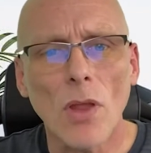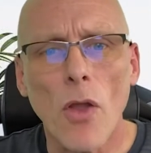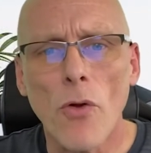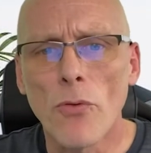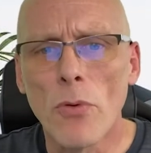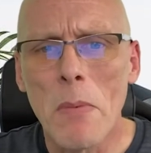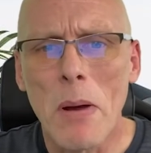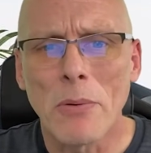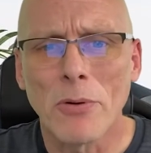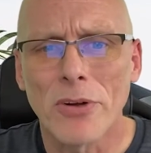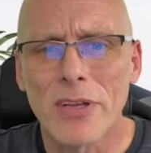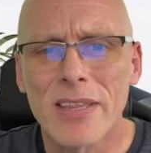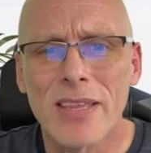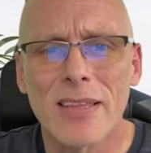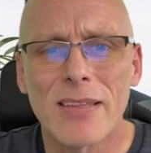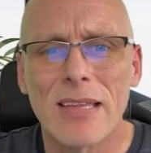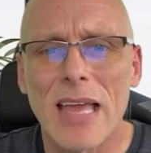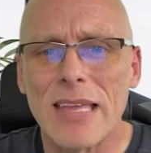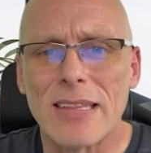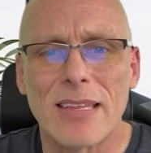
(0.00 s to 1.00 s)
Remember,
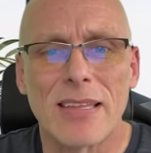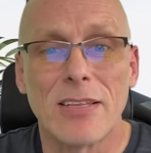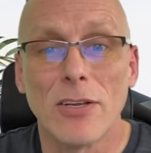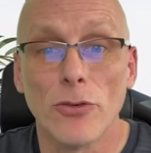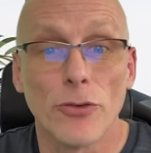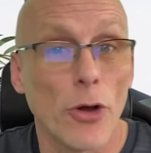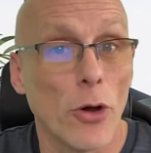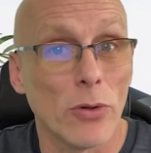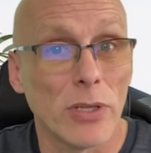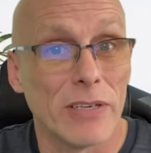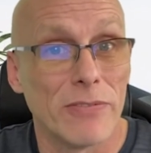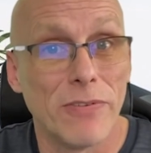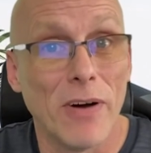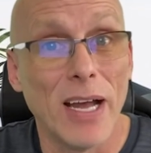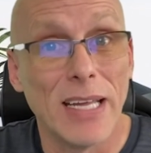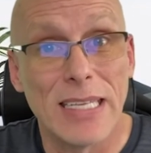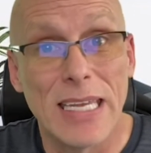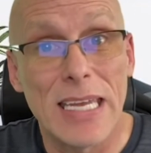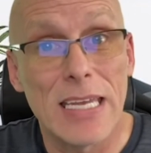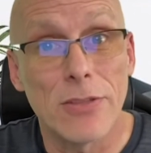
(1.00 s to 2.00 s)
it's still totally
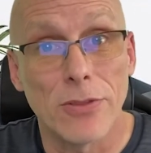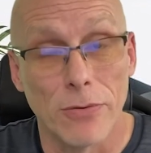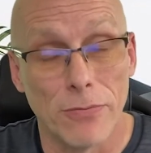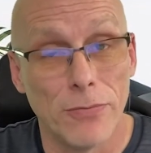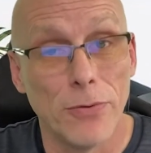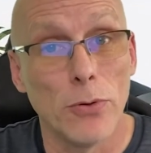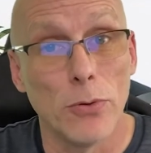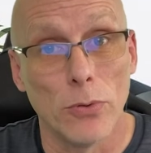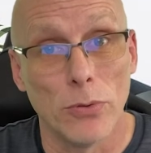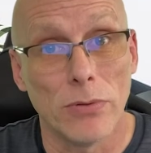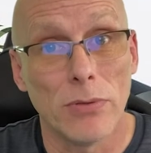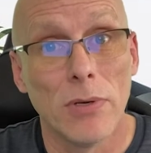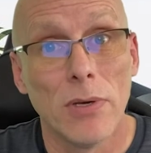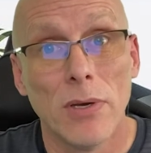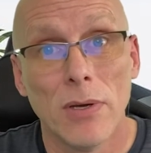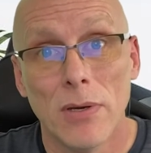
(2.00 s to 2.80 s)
fine to eat the food.